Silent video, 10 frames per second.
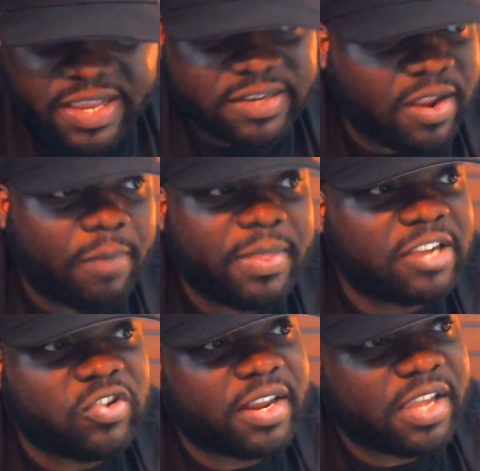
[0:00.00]
like, no, I'm
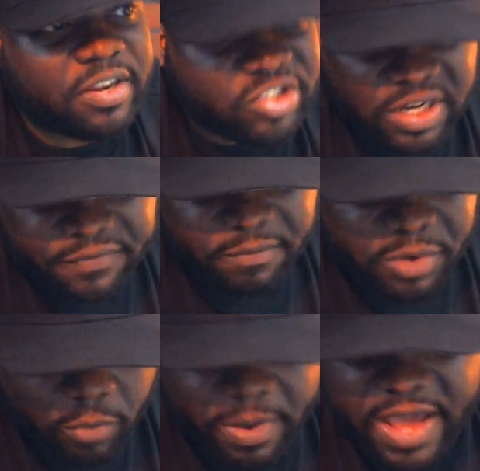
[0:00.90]
not trying to hear shit from
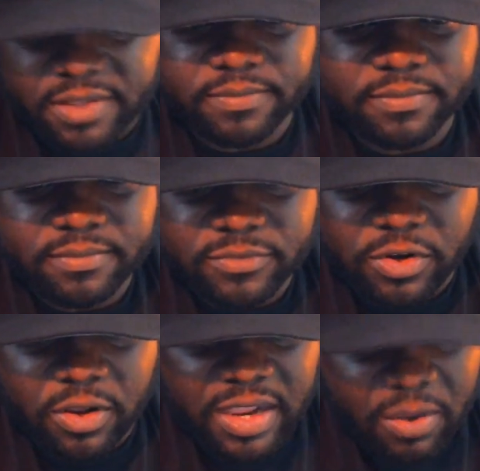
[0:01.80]
nobody.
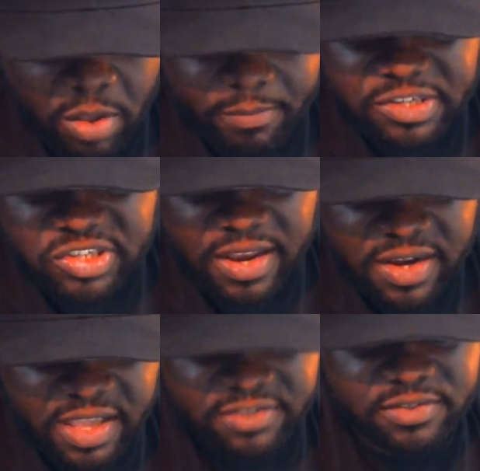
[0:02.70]
You know, like, I want my
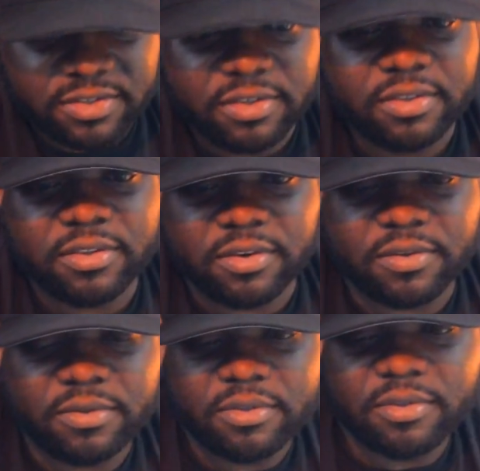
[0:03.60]
shot next, you know?